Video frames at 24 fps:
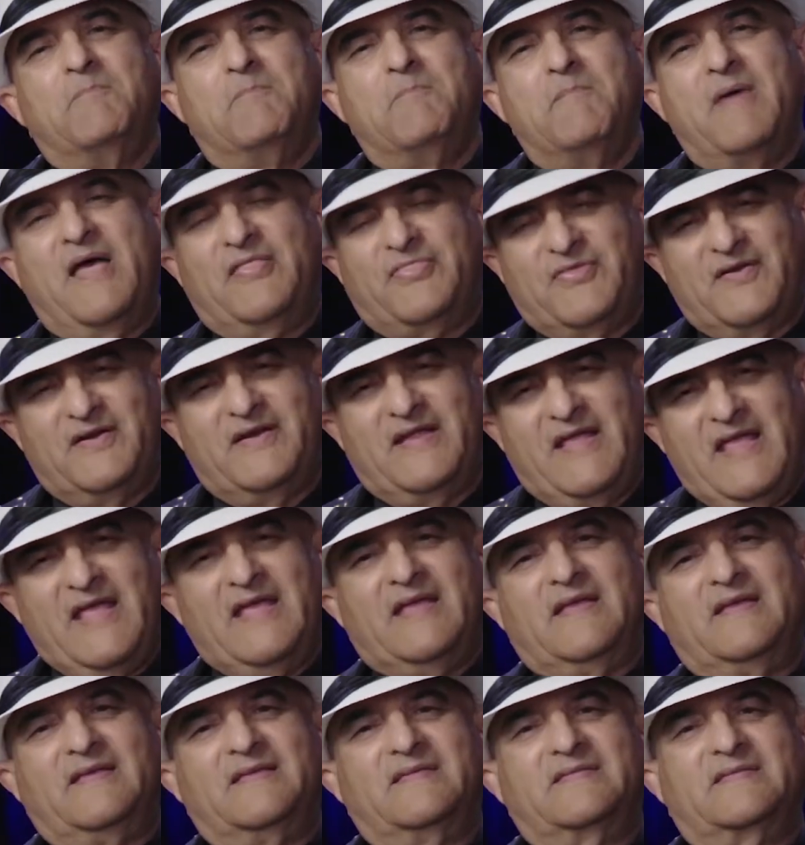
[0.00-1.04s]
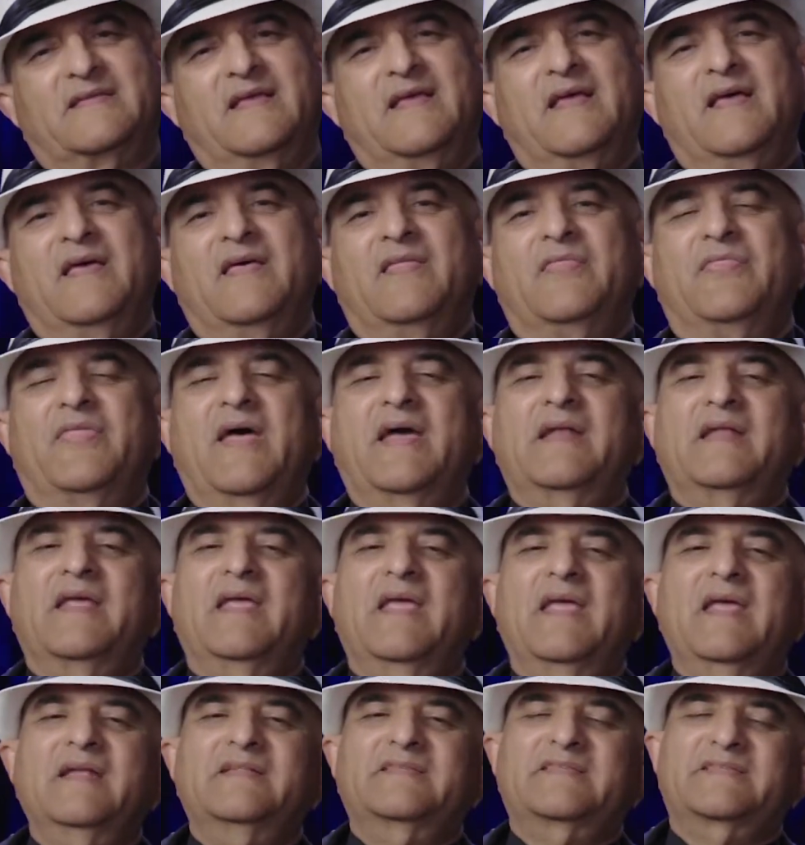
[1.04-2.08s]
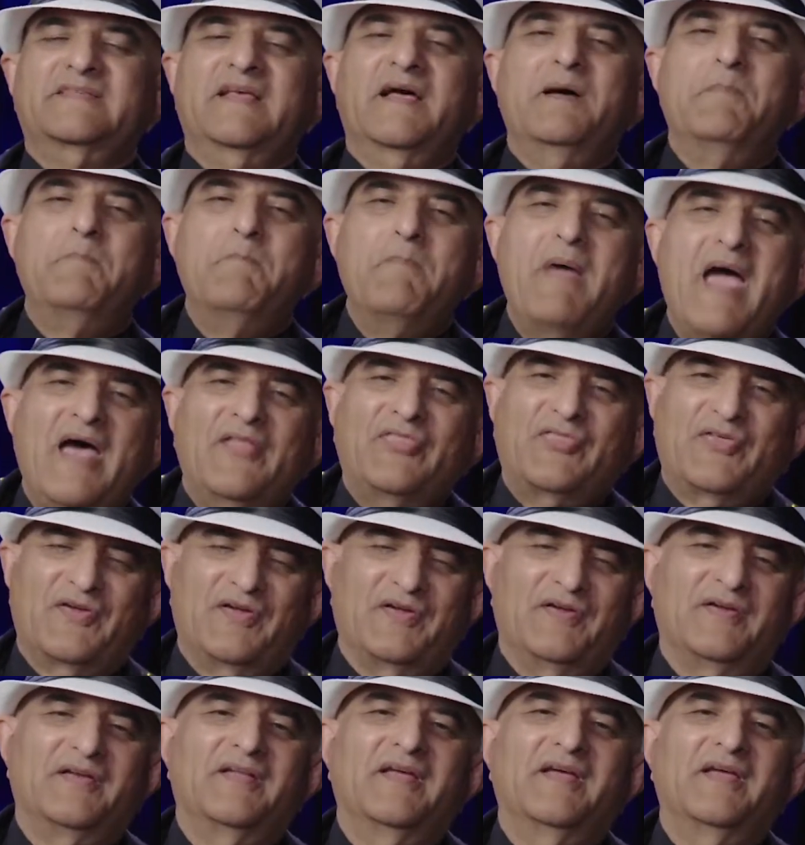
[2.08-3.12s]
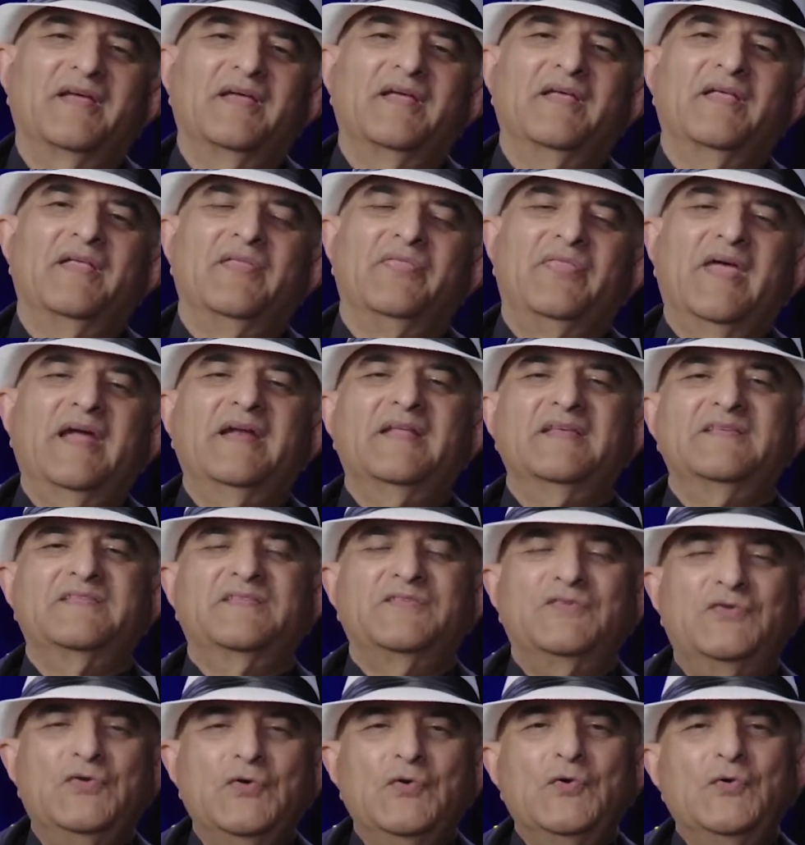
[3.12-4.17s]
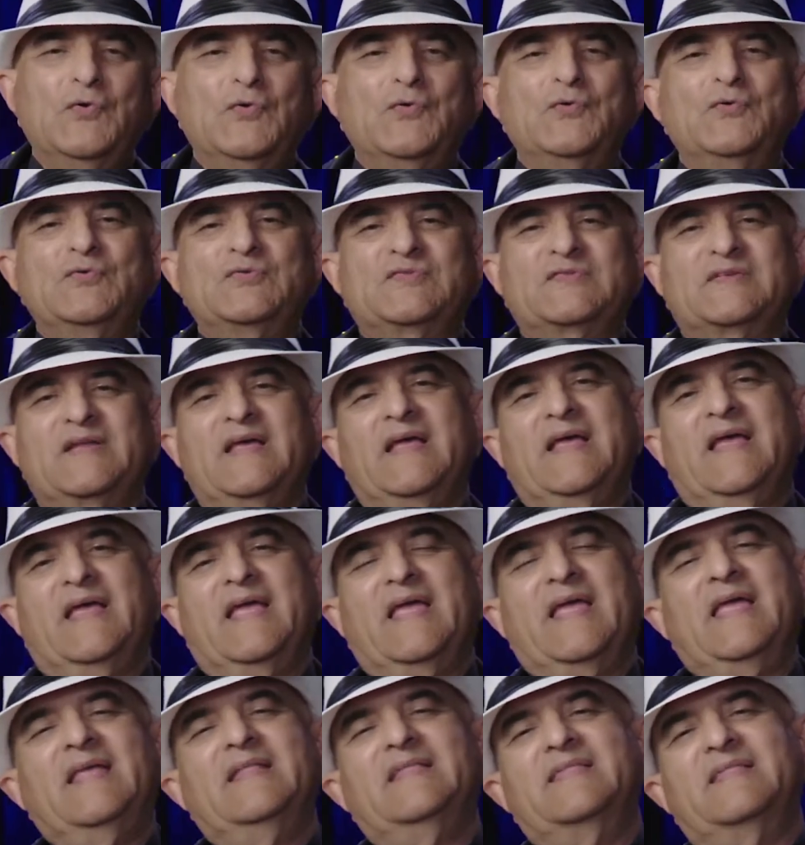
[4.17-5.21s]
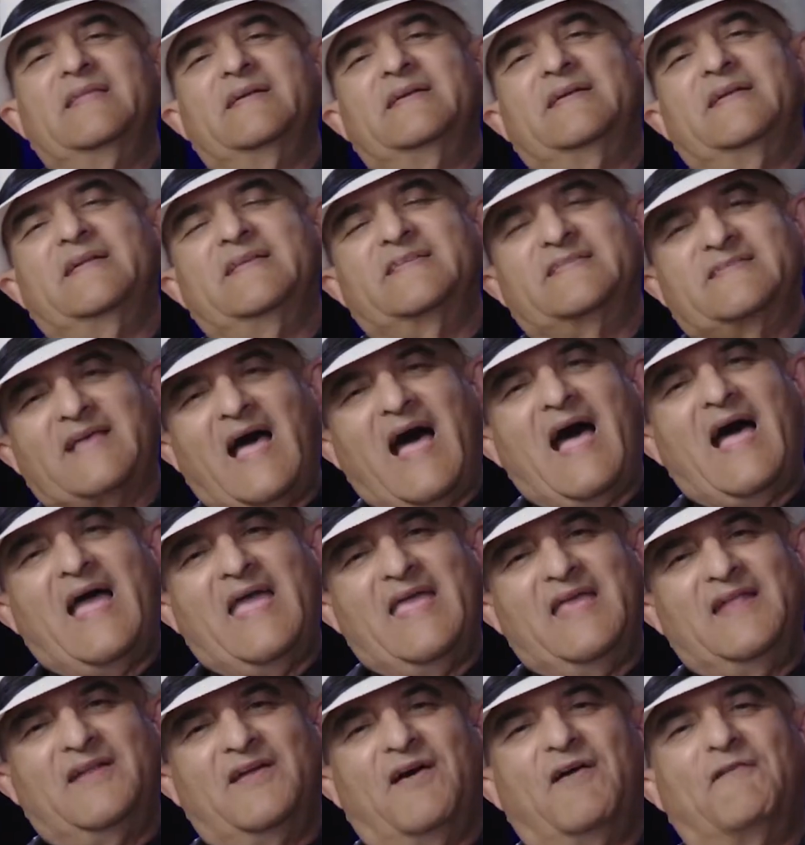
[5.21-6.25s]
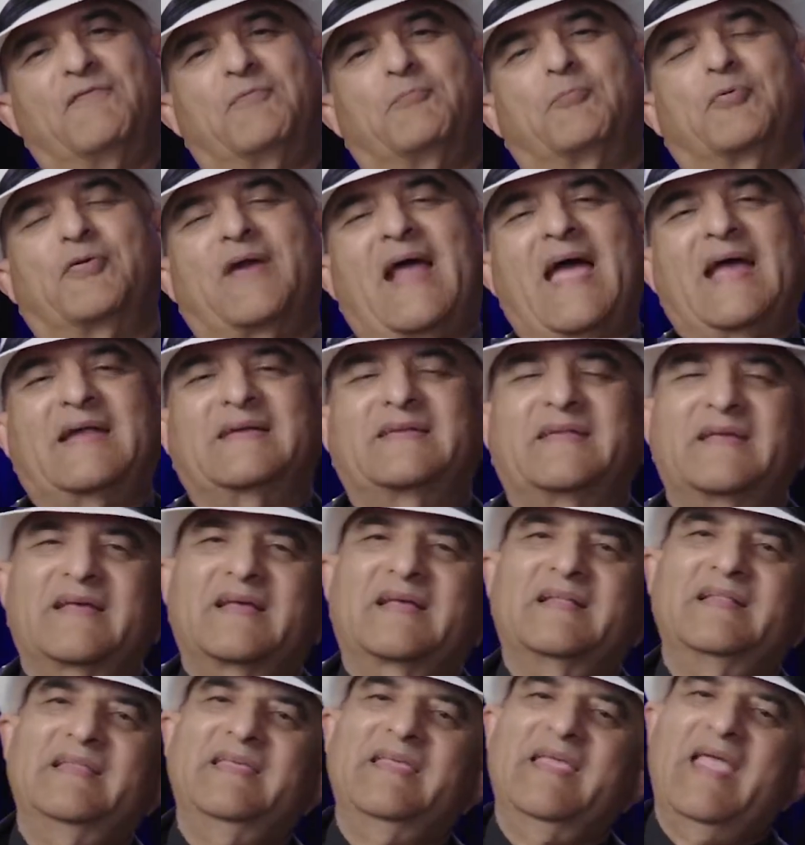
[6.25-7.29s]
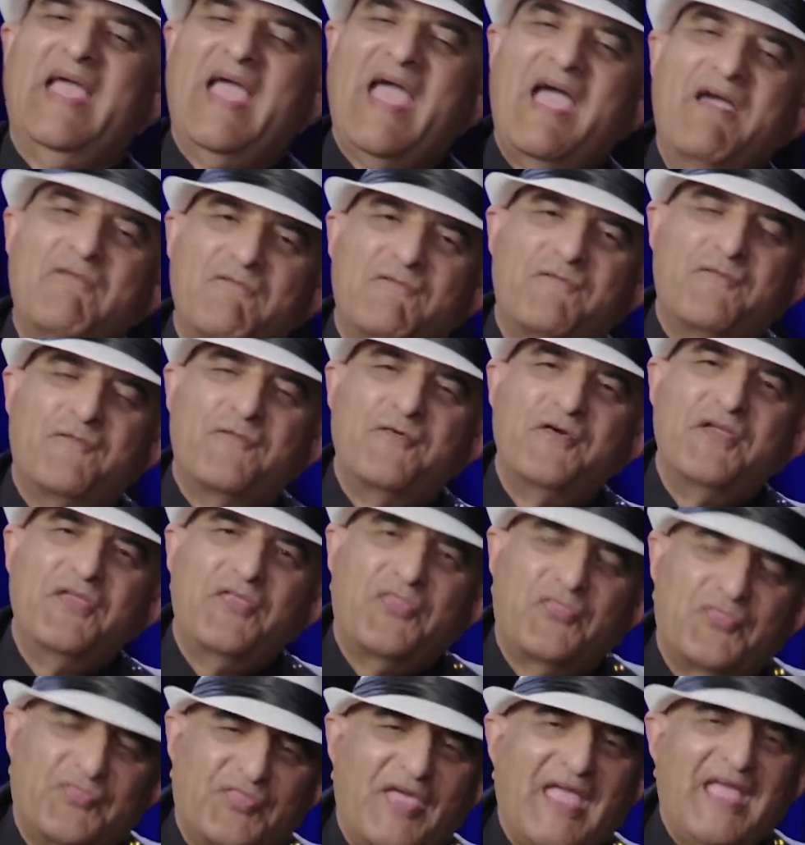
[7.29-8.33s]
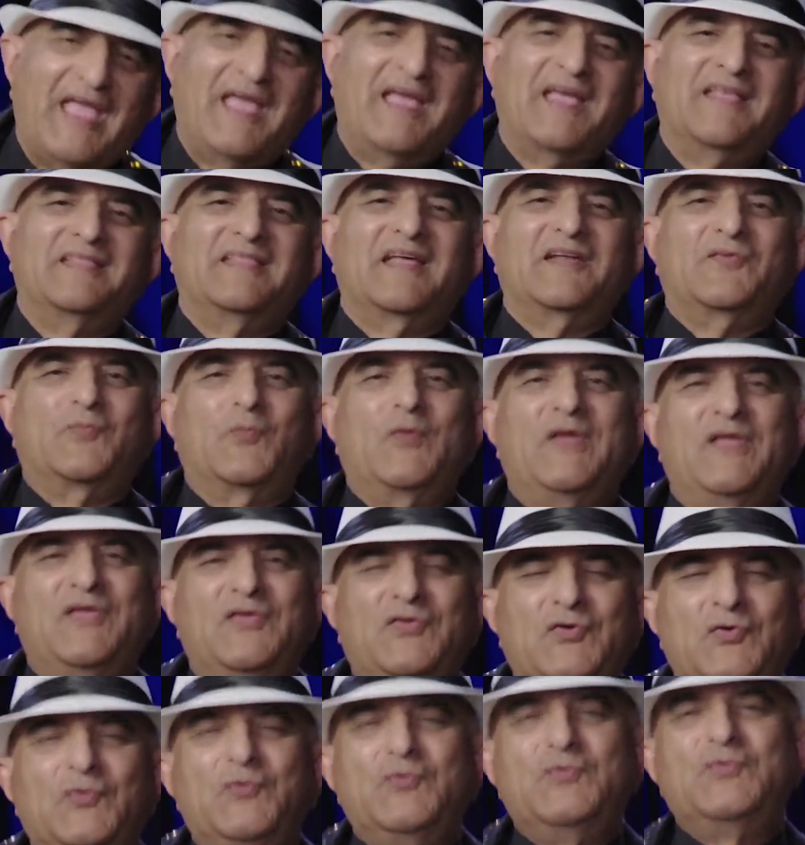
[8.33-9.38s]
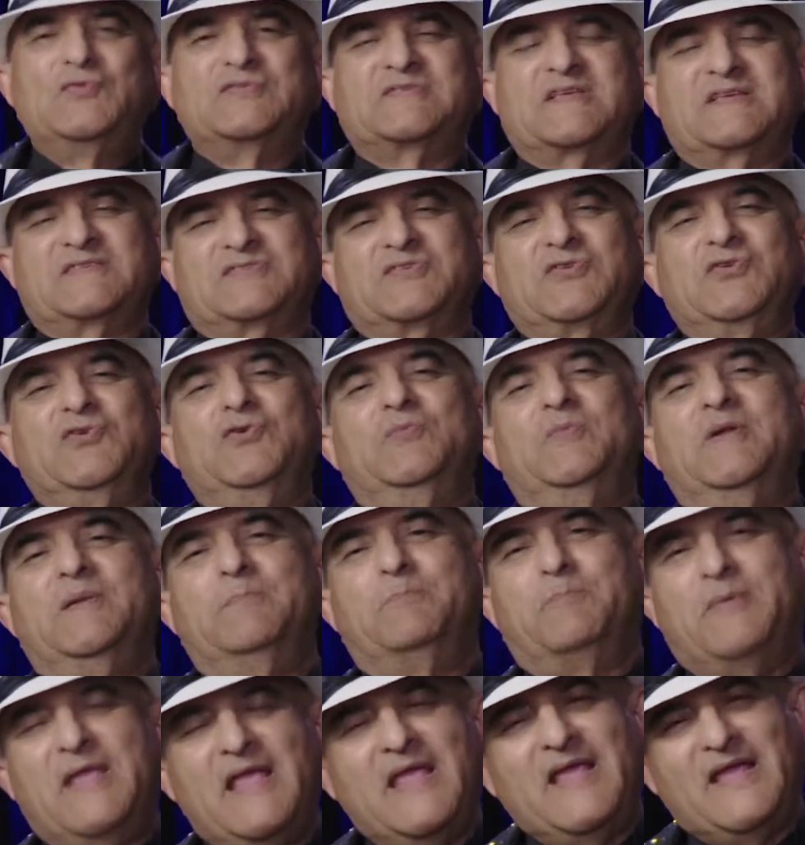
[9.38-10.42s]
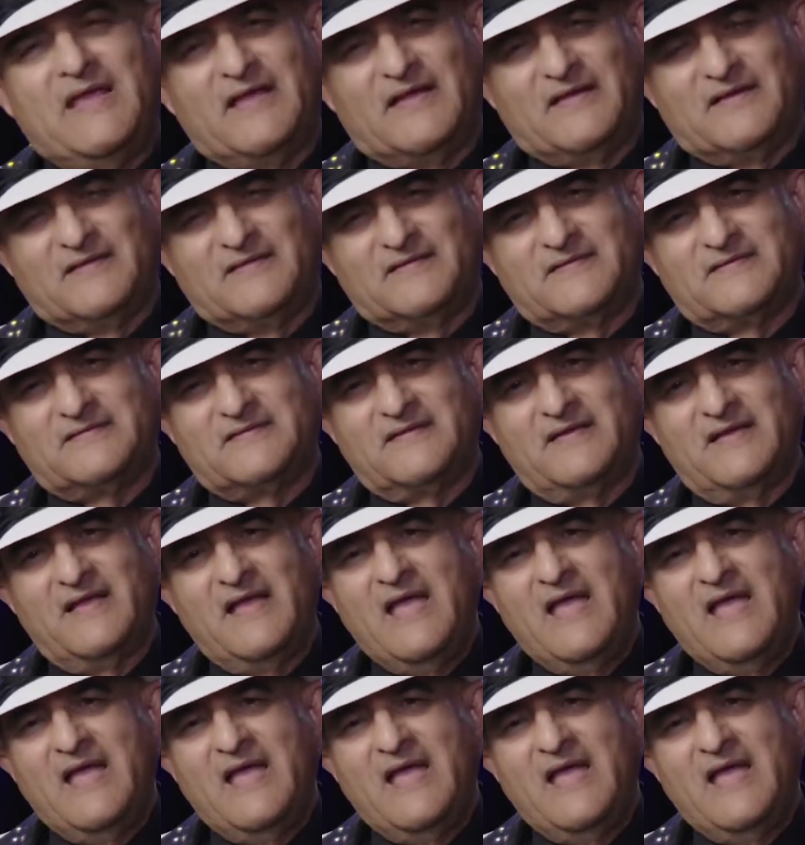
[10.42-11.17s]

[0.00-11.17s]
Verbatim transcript: method is that it's a method that is used in the design of practically everything that we use as human beings.